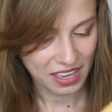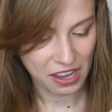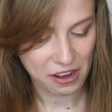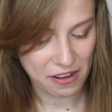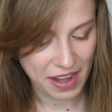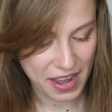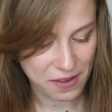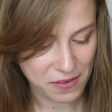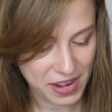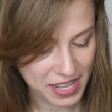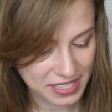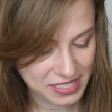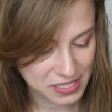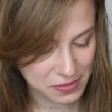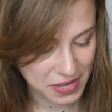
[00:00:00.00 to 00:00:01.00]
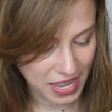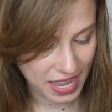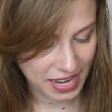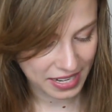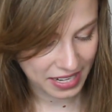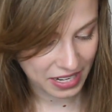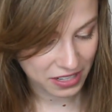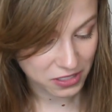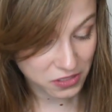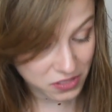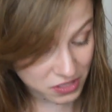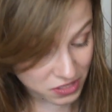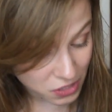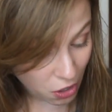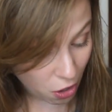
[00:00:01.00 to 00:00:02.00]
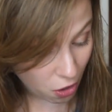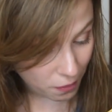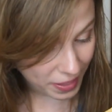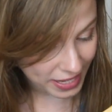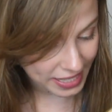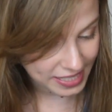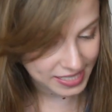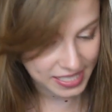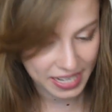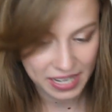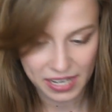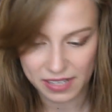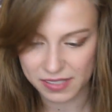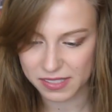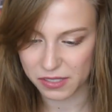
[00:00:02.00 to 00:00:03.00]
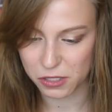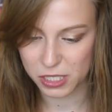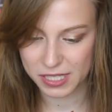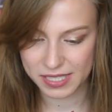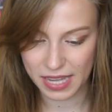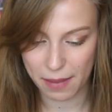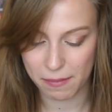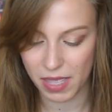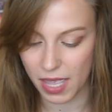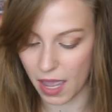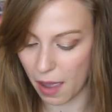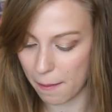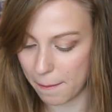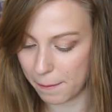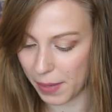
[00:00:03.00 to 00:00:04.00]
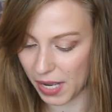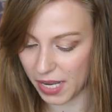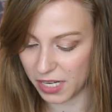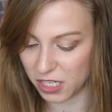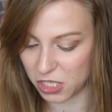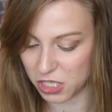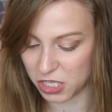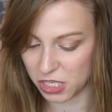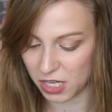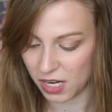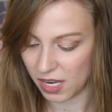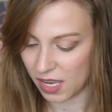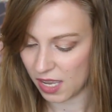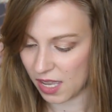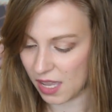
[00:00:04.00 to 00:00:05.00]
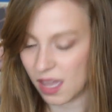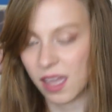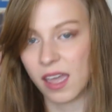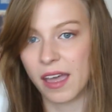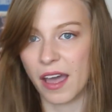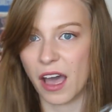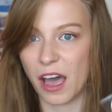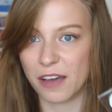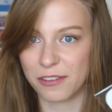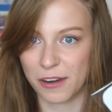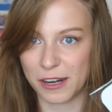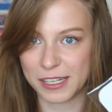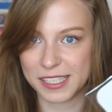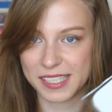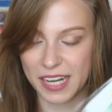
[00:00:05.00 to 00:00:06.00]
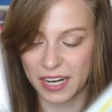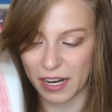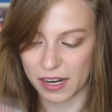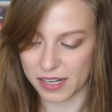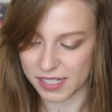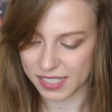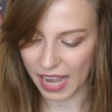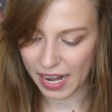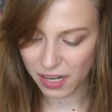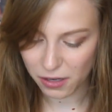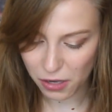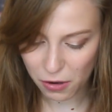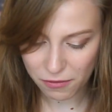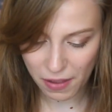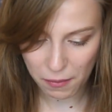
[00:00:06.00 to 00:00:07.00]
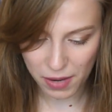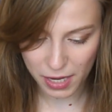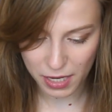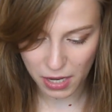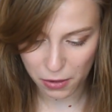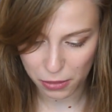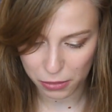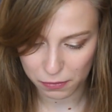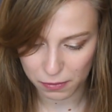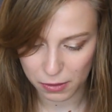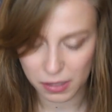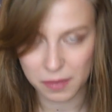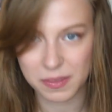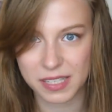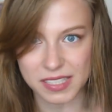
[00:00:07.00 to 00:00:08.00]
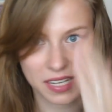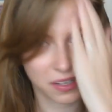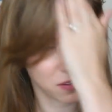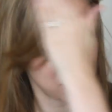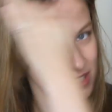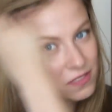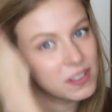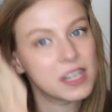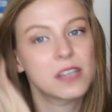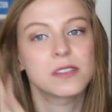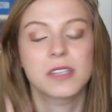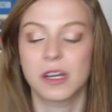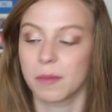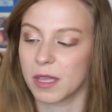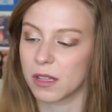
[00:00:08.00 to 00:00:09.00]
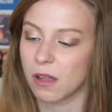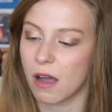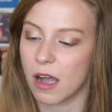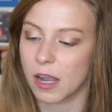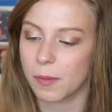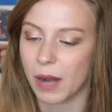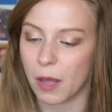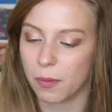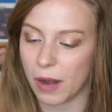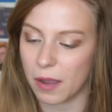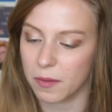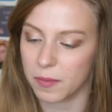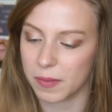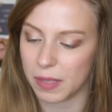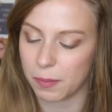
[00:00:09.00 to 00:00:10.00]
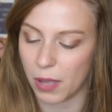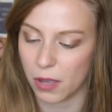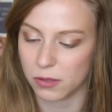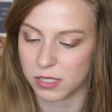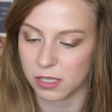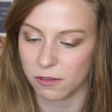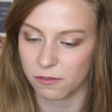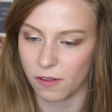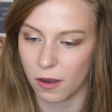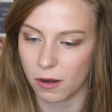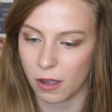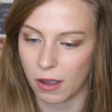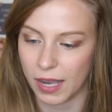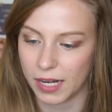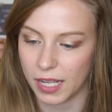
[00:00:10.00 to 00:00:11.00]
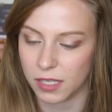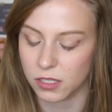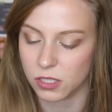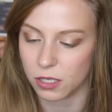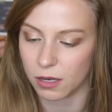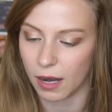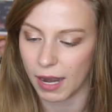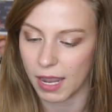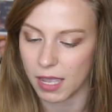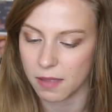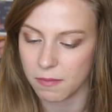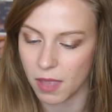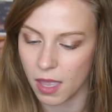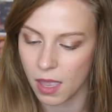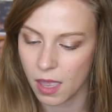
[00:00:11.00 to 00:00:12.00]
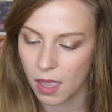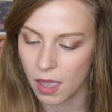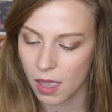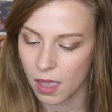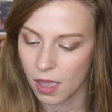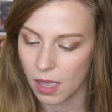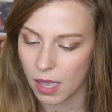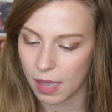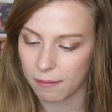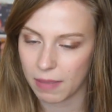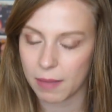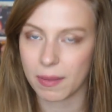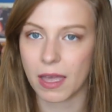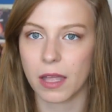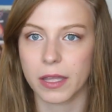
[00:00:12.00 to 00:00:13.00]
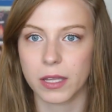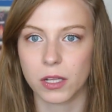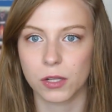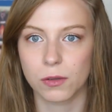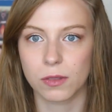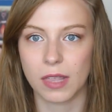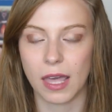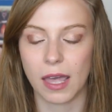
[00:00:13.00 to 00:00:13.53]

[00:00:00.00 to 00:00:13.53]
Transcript: All right, what else do we got in here? So many stickers. So she sent me a bunch of her stickers. I don't know if I want to go through them because I know this video is going to be long, but I'll probably post a photo on Instagram and maybe I'll include